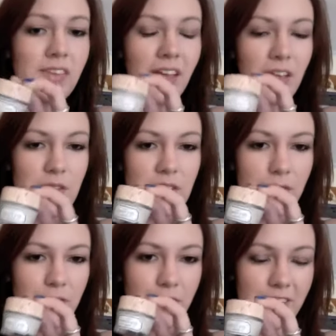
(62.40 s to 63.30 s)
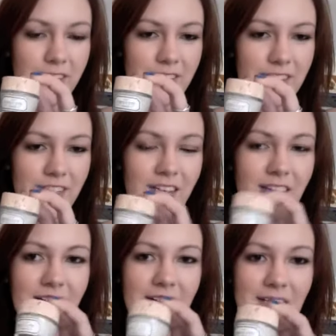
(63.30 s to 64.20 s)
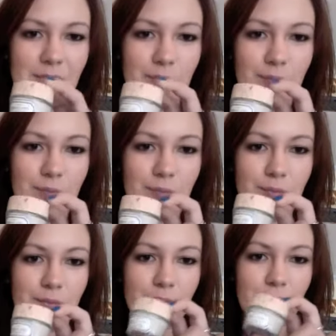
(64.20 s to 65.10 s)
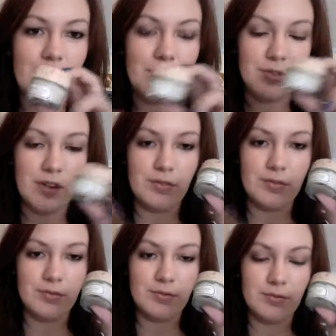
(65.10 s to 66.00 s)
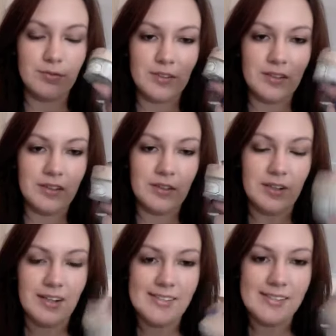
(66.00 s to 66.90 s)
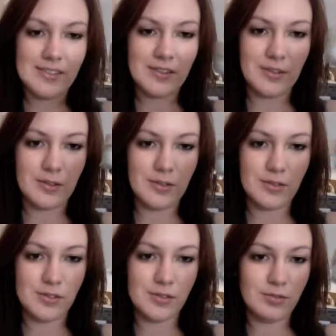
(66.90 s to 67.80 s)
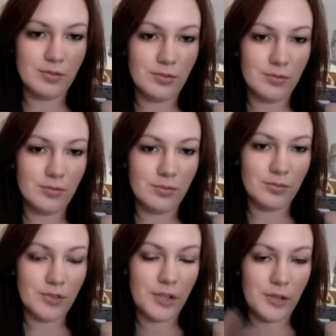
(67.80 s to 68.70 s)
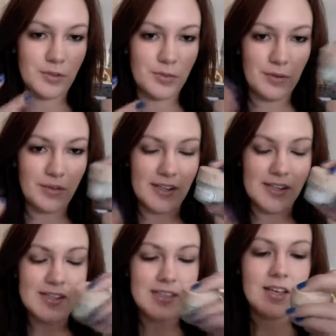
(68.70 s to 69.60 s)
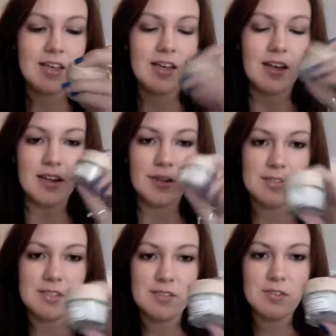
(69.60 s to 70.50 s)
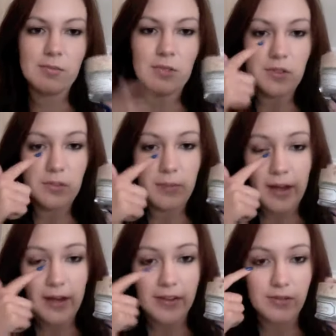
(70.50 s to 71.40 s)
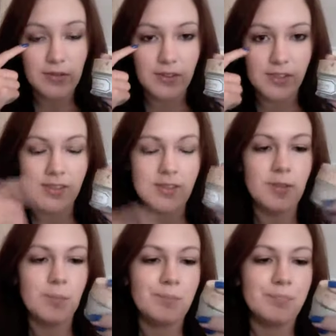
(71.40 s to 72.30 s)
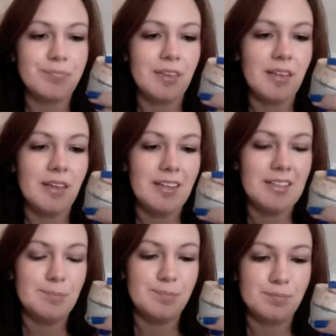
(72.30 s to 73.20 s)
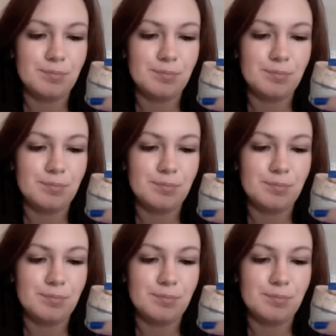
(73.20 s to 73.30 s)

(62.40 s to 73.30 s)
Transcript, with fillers: I use that first, um, after I've, you know, cleansed and toned my face. I use this un under my eyes first, um,